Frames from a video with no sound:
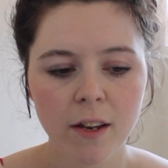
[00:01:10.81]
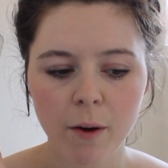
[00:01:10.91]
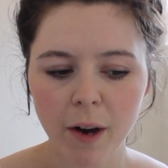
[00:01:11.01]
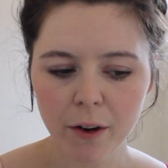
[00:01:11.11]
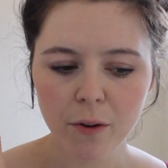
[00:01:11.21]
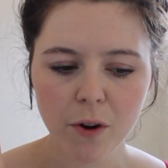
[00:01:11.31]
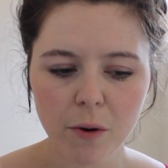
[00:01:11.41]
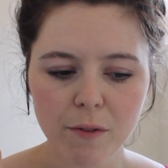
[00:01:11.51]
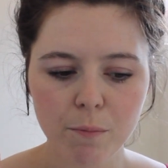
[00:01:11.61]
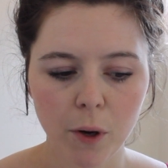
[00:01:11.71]
Now, I don't
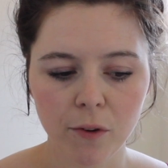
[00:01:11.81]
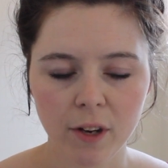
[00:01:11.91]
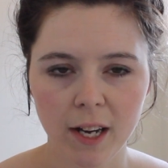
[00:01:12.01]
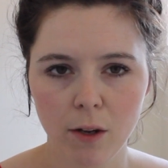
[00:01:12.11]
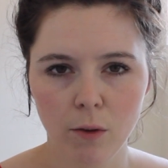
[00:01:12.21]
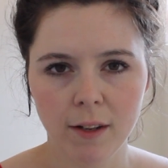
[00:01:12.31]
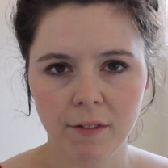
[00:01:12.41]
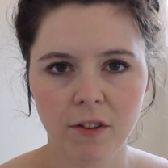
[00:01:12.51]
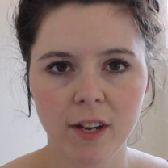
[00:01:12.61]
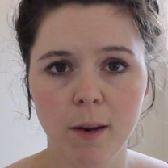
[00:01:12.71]
know if Bondi or
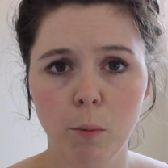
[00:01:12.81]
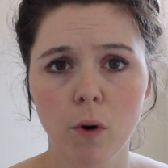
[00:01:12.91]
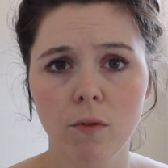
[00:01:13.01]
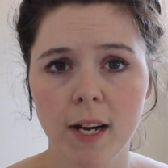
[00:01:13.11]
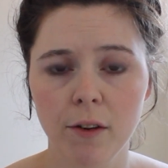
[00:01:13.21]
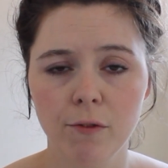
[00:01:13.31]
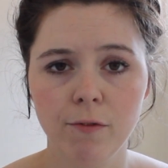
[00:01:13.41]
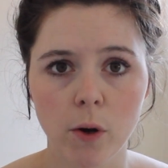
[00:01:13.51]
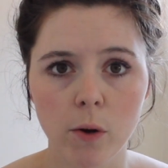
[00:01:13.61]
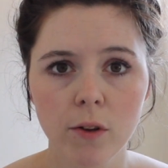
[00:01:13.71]
Loving Tan were around
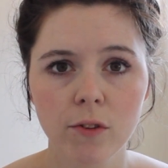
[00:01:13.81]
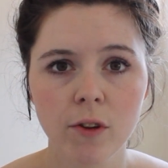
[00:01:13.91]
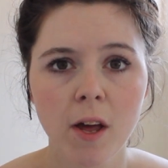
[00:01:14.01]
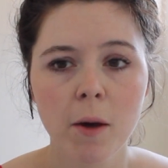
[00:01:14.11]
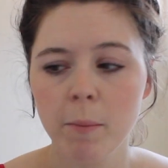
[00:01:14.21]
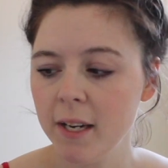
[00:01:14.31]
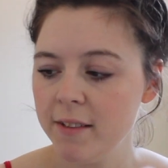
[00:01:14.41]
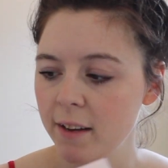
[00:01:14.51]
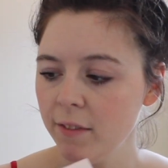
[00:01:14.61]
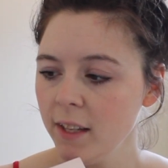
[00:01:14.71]
first, but I
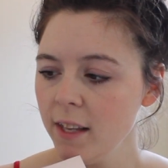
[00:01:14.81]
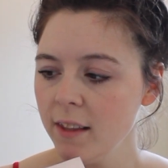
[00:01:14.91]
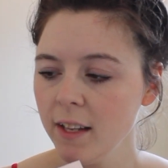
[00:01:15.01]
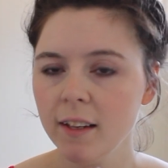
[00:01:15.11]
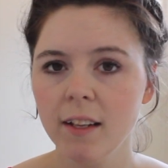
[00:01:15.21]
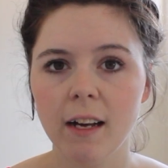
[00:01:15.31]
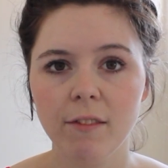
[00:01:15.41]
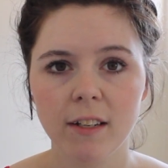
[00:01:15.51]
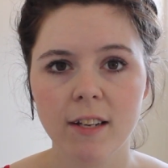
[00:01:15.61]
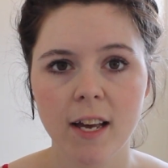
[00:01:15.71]
definitely think that
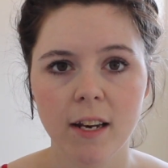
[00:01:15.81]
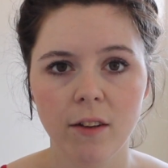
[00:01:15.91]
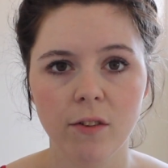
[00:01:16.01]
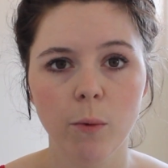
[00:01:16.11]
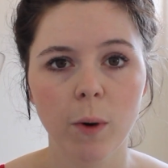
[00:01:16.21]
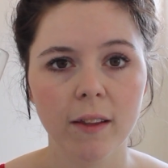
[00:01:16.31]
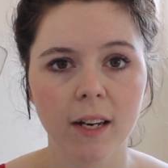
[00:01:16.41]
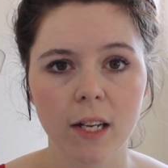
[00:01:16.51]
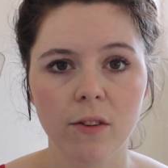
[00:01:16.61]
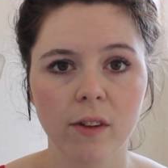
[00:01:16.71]
Loving Tan is the one
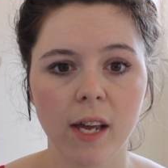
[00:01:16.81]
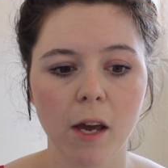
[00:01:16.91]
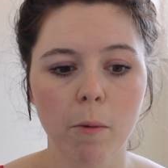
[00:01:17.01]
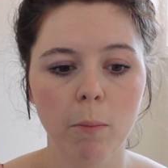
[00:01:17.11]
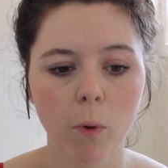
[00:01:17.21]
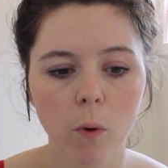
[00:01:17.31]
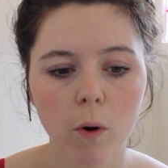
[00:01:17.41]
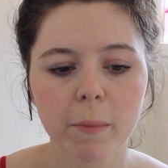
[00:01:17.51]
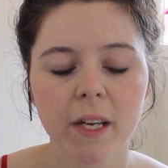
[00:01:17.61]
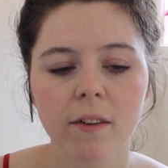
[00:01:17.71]
that I see
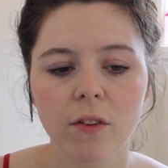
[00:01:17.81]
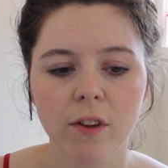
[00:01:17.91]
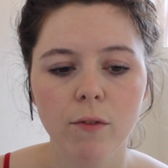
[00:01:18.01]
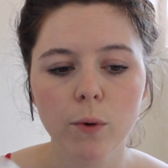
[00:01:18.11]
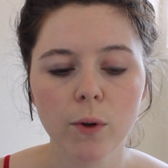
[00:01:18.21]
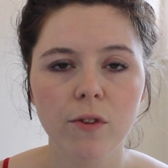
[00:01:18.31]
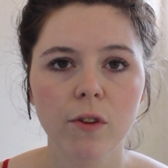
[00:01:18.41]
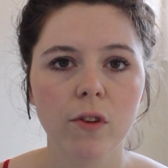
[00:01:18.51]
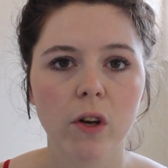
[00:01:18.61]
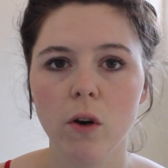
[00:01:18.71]
more because
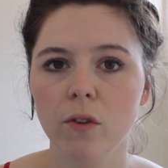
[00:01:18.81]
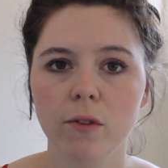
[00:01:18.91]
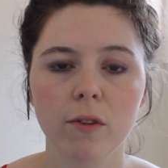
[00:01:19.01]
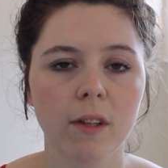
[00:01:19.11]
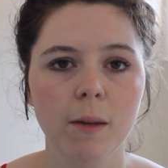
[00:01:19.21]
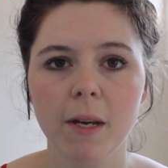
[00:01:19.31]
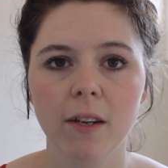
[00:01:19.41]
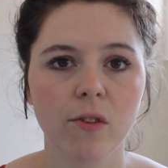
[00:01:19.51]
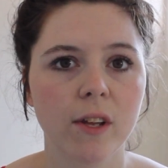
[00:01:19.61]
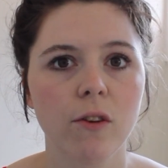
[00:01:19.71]
influencers are constantly
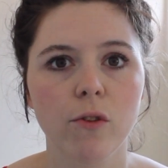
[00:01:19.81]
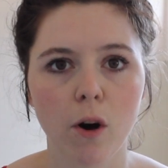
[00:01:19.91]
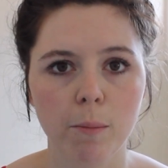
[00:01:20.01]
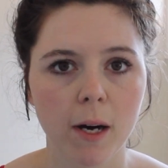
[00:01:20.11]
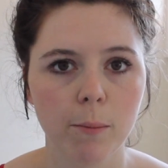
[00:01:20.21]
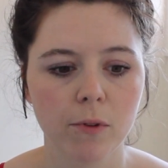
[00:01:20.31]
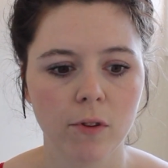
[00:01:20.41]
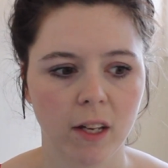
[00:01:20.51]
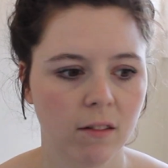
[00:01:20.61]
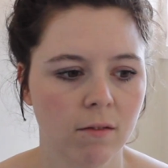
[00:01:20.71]
being sent
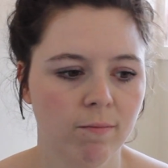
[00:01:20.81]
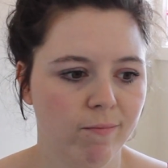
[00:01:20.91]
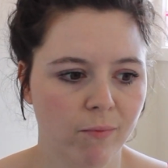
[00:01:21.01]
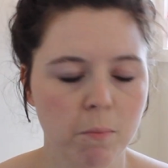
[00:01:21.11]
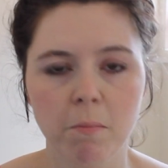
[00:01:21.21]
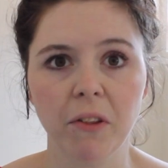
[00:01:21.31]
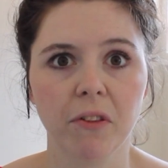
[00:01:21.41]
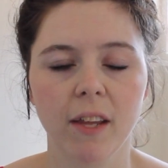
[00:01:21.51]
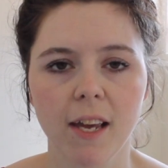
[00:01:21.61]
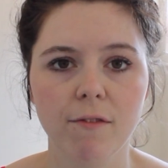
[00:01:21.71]
top-ups like
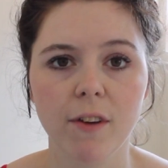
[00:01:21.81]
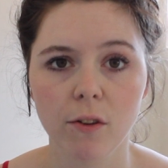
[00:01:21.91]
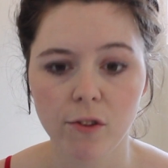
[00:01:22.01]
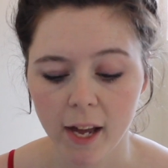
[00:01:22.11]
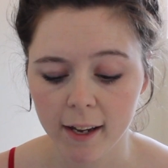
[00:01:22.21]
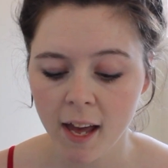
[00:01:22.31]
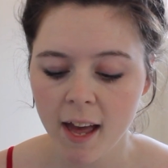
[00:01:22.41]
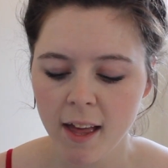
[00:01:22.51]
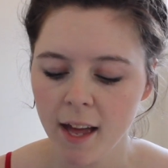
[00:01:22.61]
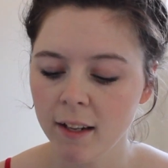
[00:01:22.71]
monthly, it feels like,
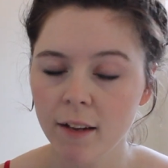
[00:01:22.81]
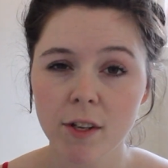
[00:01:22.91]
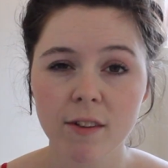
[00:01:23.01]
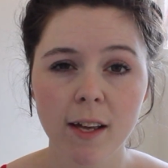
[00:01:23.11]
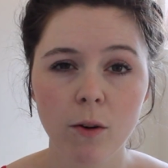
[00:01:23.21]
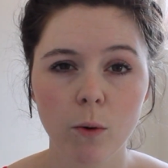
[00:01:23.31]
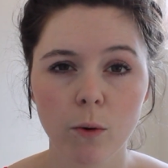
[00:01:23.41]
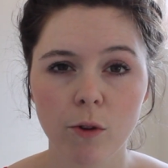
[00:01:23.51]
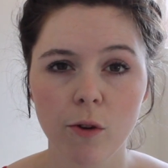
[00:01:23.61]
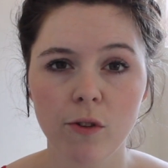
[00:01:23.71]
and Loving Tan
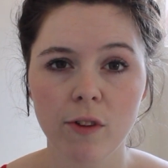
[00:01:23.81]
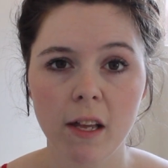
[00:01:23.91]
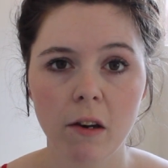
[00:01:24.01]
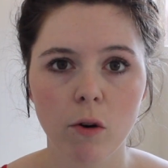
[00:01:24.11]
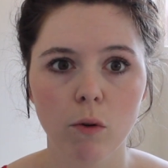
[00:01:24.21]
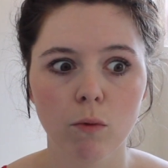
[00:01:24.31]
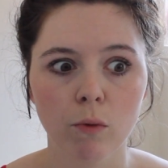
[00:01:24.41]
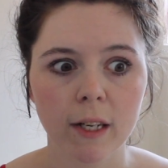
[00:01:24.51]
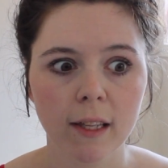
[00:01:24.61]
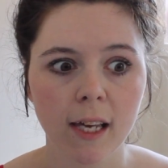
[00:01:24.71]
also send
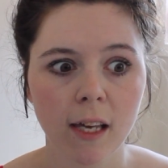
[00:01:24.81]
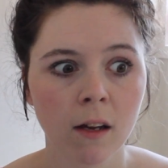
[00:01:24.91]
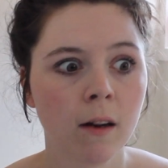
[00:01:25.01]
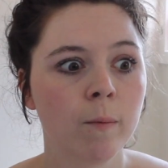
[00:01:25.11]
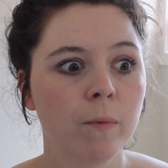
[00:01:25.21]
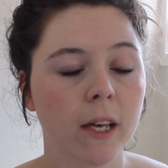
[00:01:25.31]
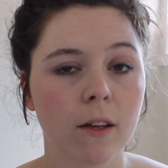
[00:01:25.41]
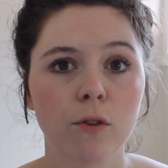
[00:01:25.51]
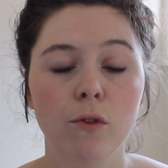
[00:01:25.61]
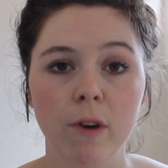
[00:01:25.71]
really
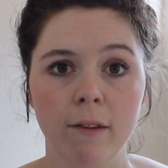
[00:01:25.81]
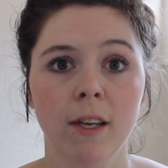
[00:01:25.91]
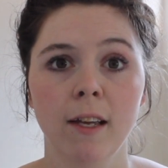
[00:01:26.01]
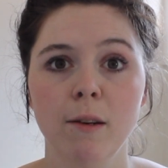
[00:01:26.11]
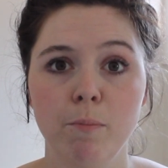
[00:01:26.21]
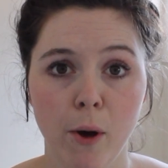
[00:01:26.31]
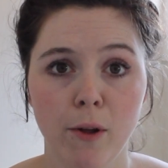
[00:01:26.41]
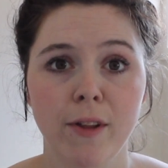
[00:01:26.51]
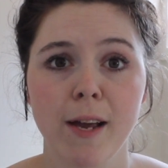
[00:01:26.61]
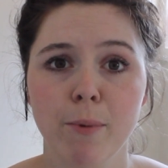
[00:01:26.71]
extravagant
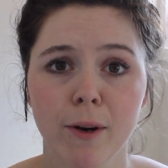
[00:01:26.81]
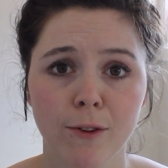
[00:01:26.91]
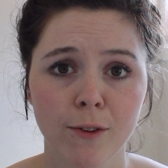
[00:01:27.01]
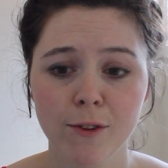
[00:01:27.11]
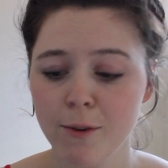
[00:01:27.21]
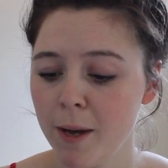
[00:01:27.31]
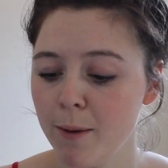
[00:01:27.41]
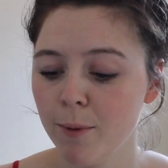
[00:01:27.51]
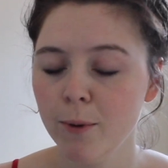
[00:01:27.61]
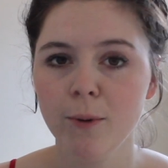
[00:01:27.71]
birthday presents to
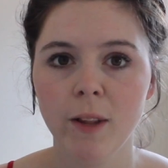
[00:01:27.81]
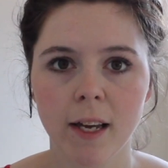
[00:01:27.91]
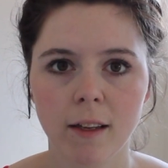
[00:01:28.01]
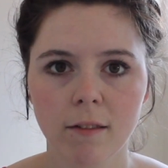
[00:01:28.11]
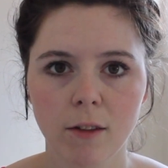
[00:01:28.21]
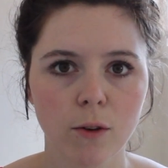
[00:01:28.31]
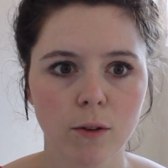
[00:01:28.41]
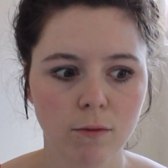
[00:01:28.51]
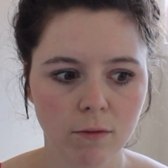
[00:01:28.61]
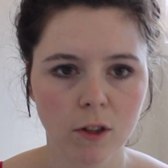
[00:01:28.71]
people, like, you
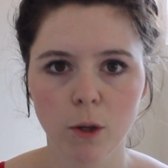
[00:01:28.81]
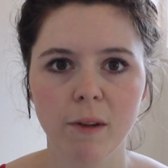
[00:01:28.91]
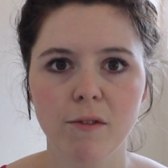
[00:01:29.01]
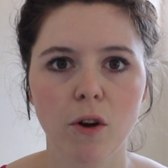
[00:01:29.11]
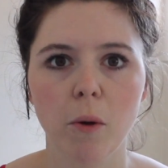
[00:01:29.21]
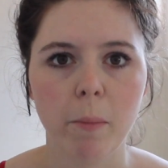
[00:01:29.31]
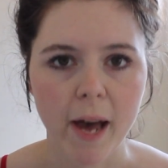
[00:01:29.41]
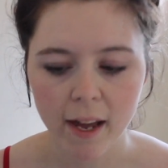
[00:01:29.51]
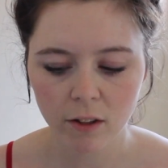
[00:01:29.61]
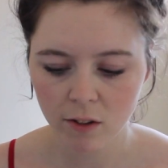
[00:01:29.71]
know, Louis Vuitton
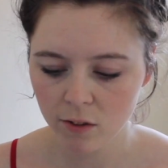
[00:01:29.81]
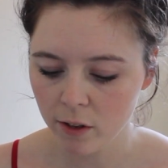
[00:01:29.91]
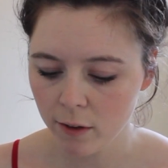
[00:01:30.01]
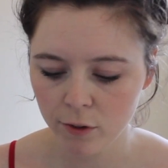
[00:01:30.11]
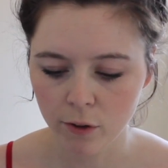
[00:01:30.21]
bags and stuff.